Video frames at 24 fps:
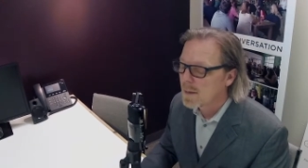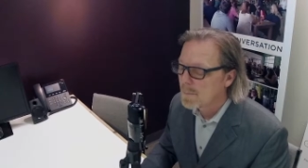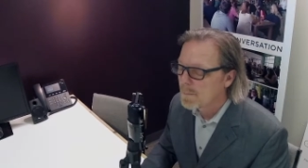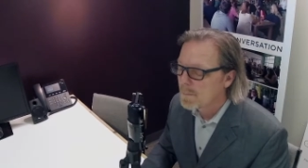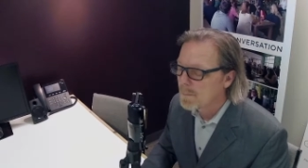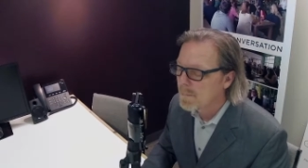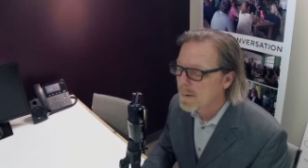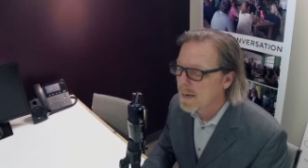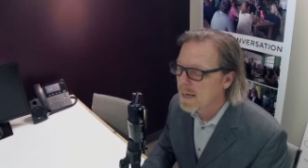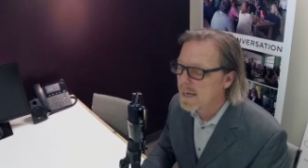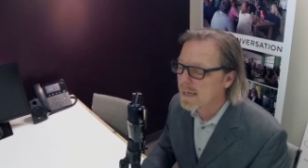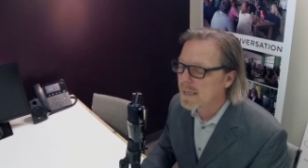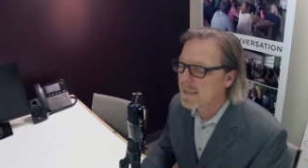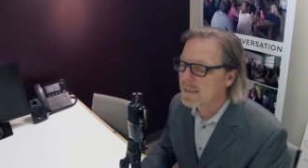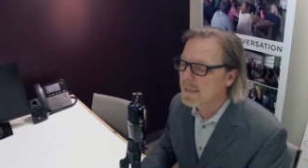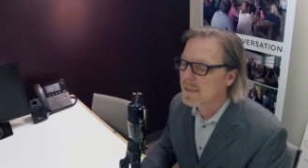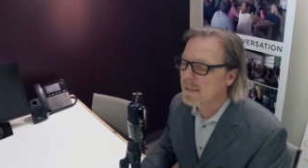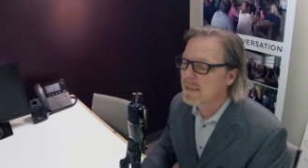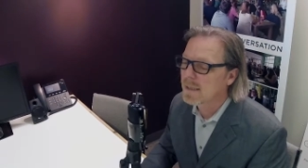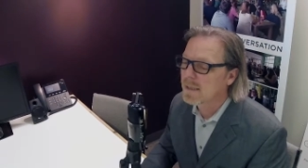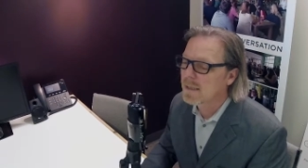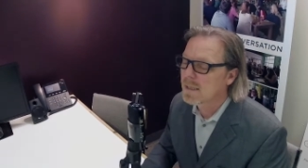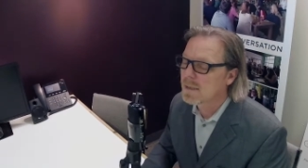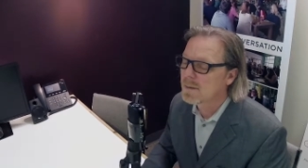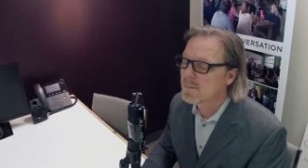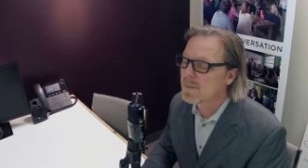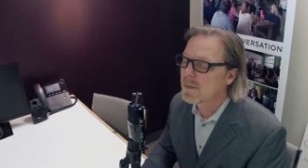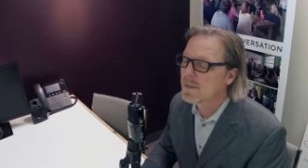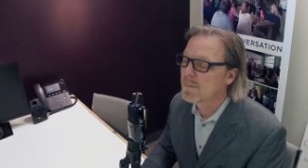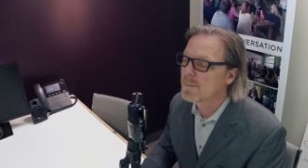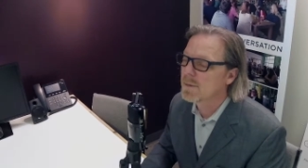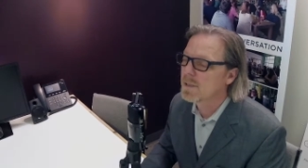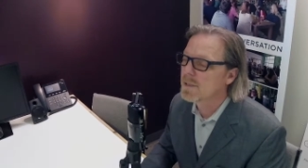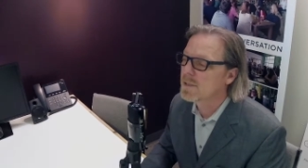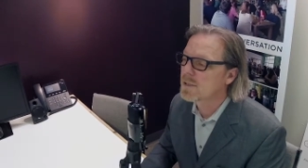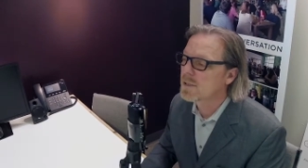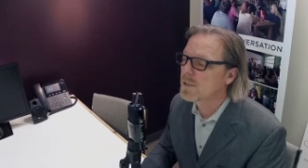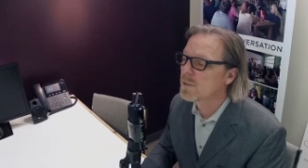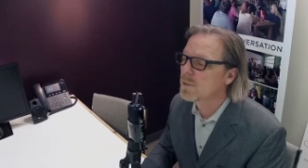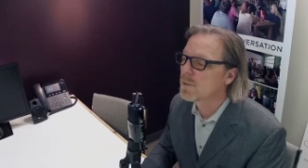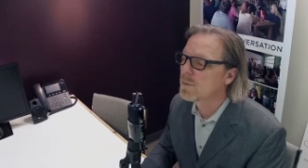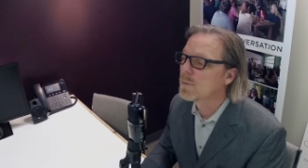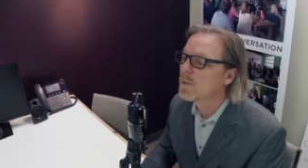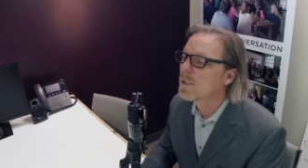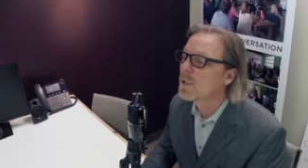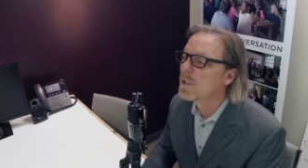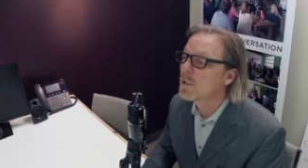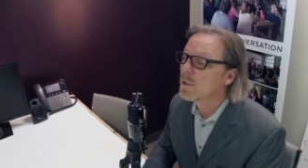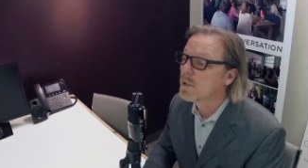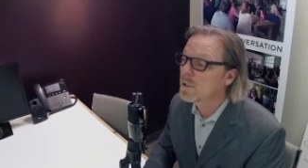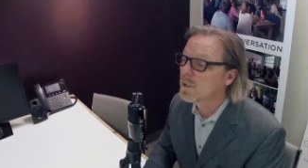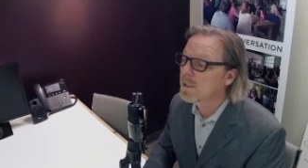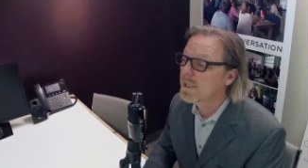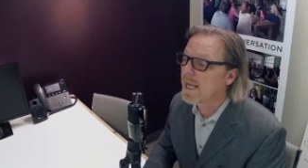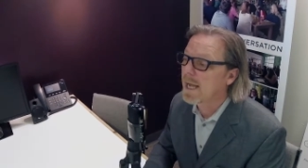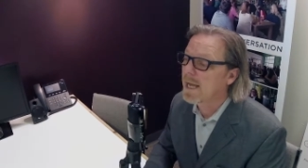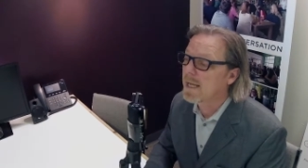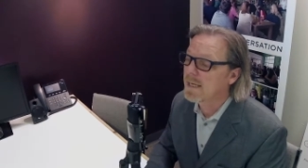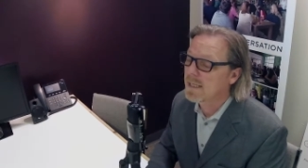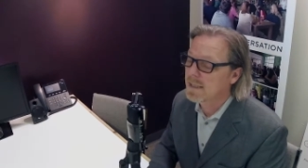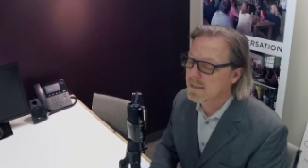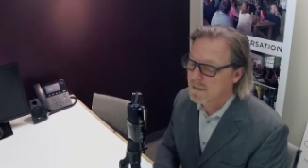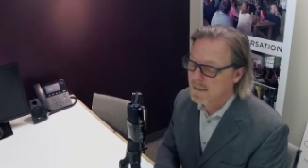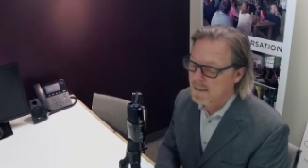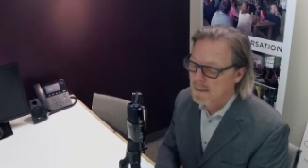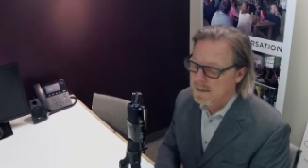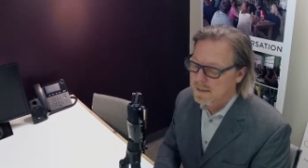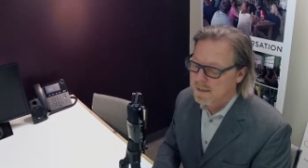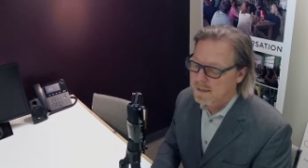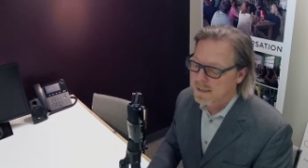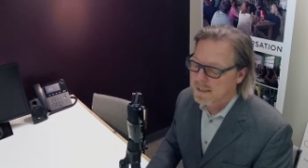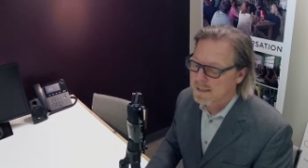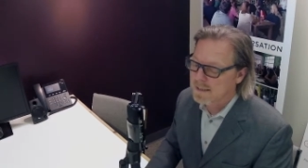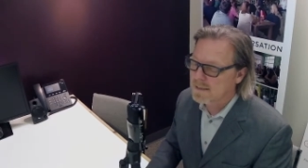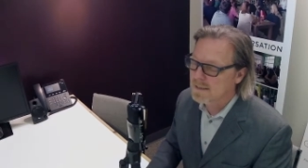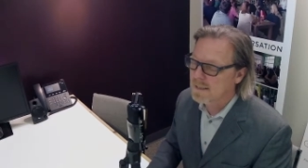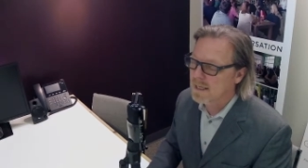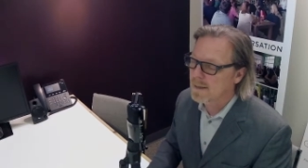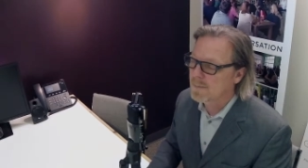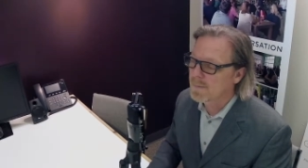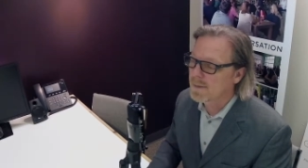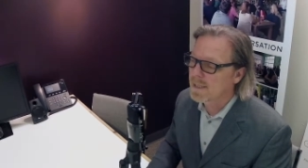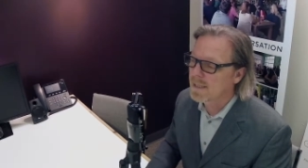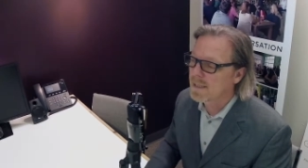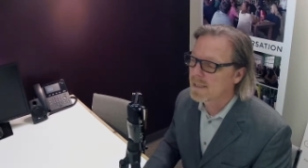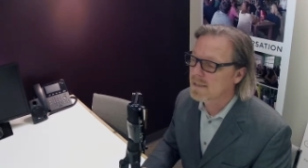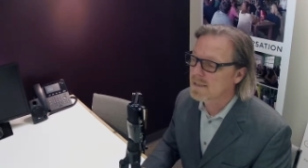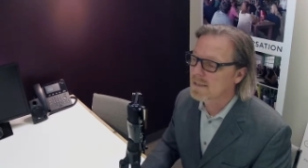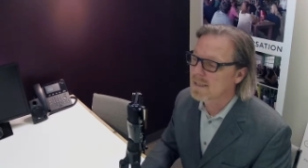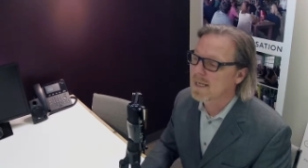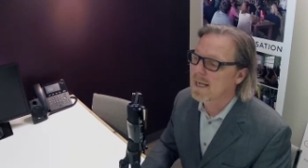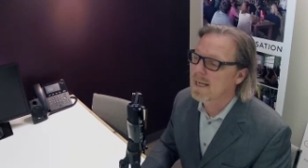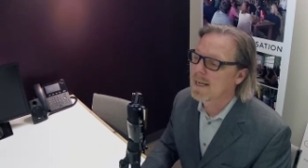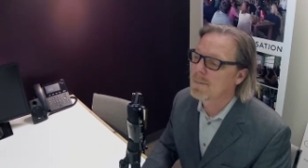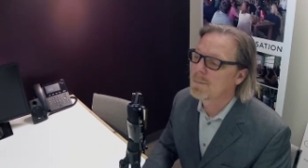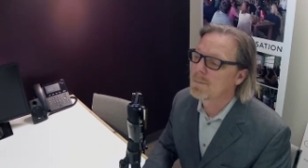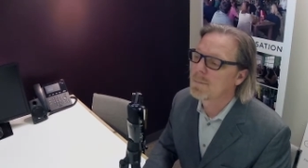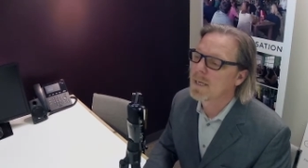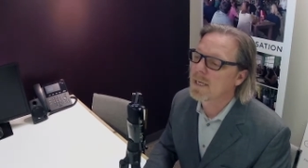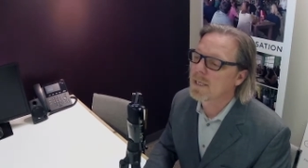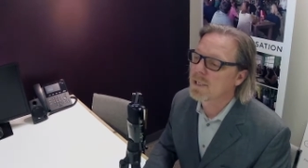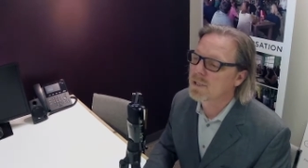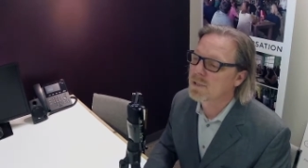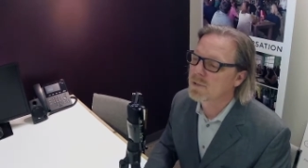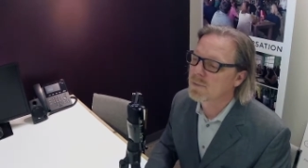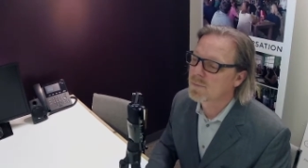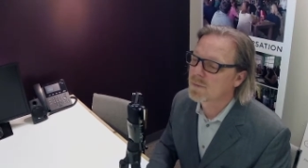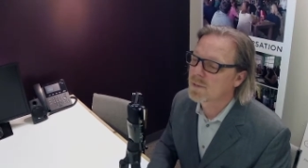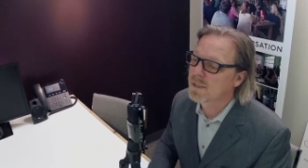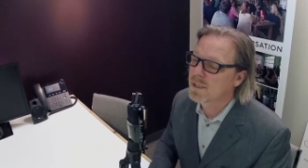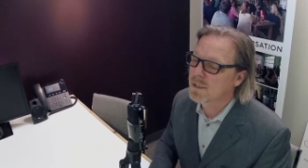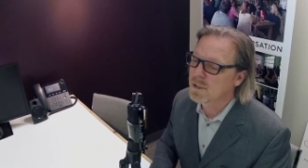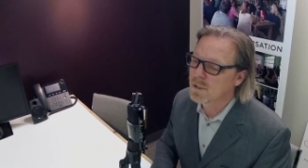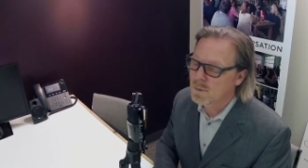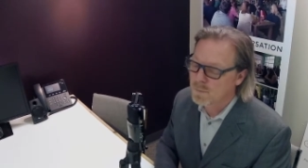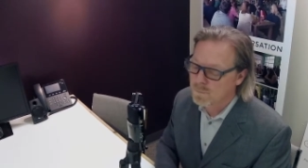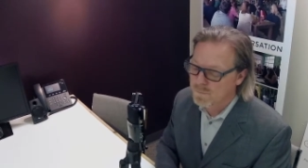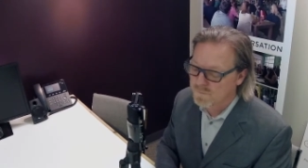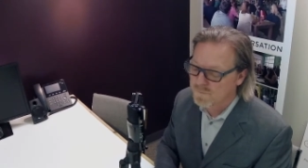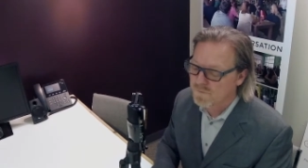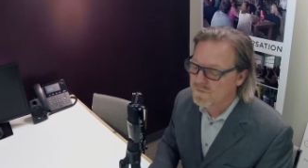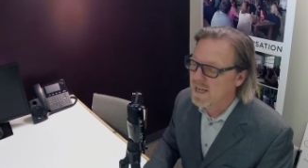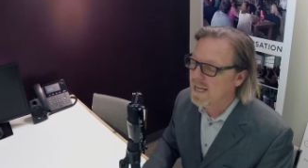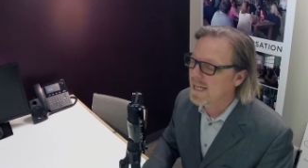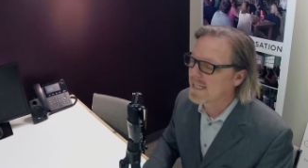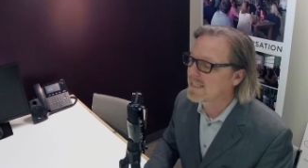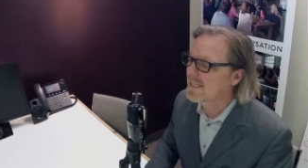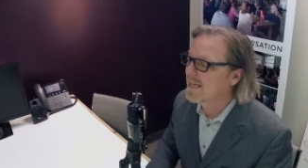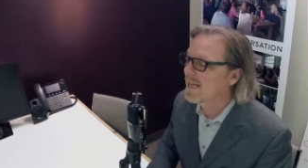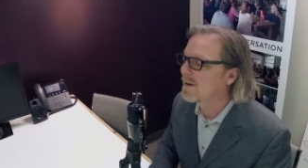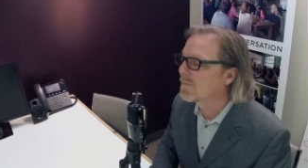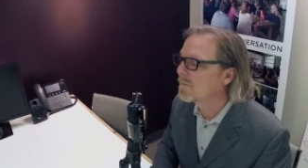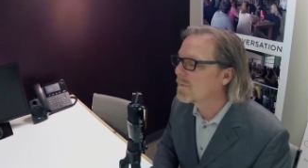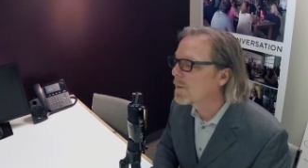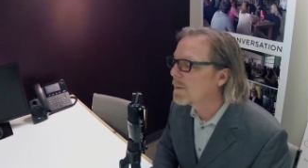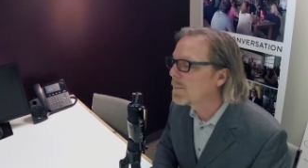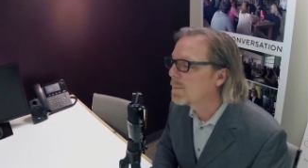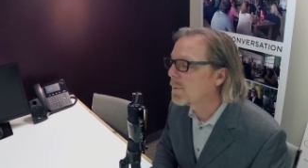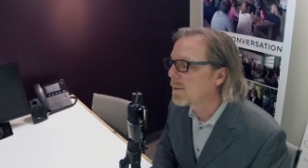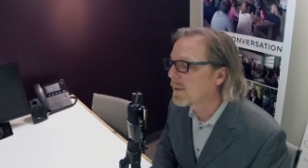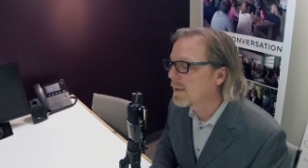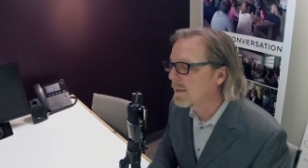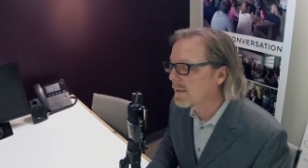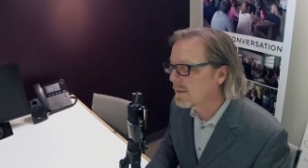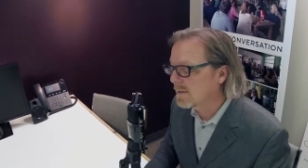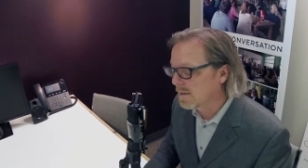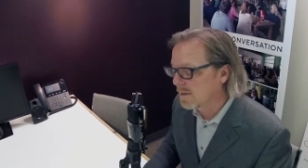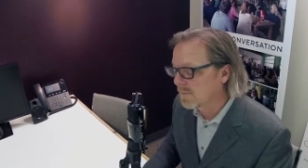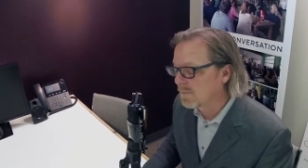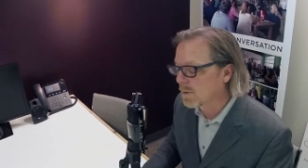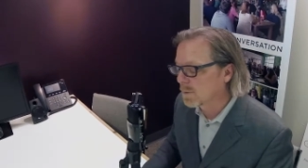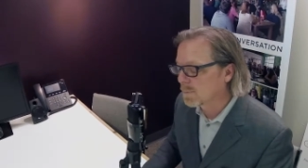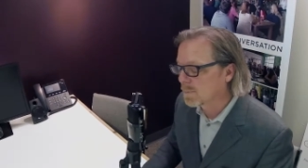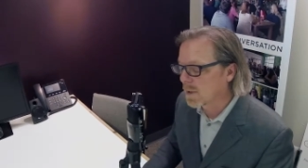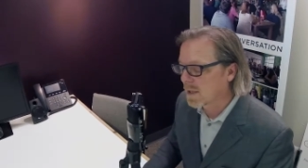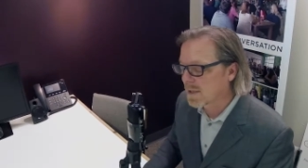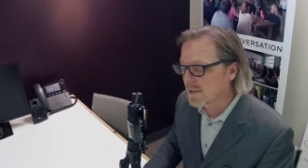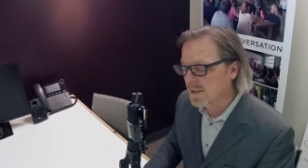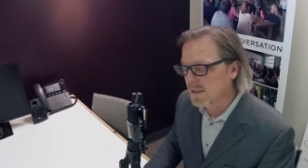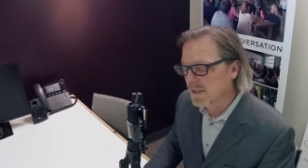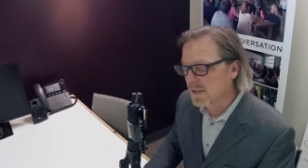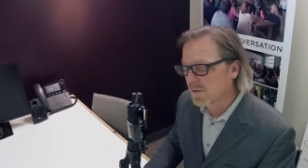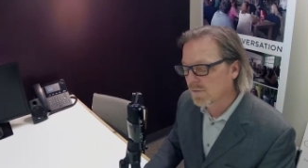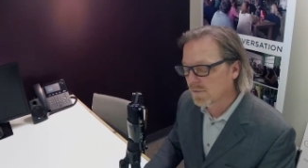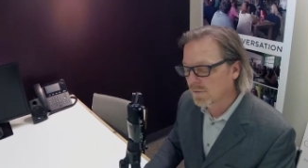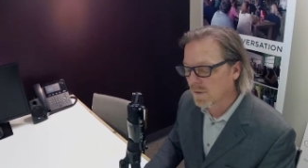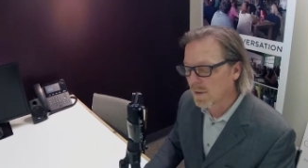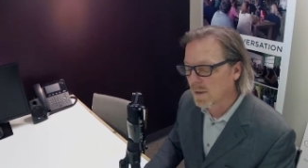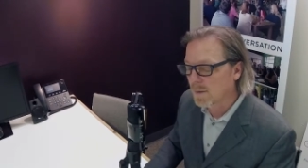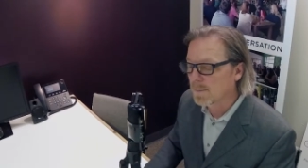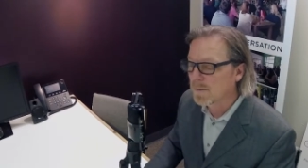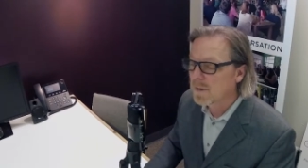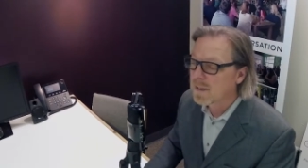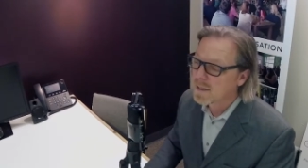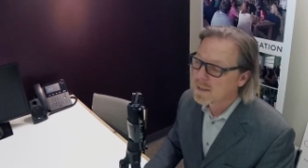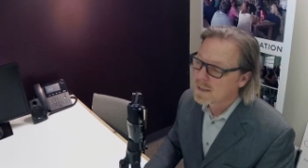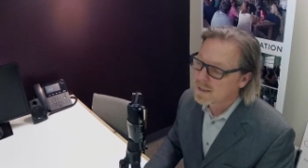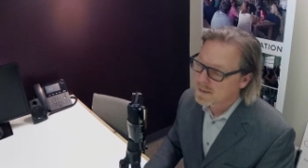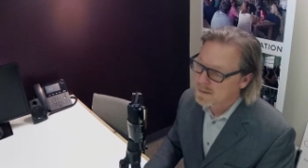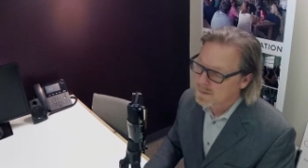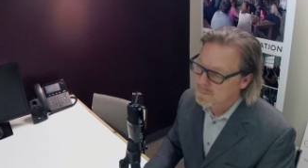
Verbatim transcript: Make a commitment to look at it, examine it, and make sure that you vet every piece of your process from the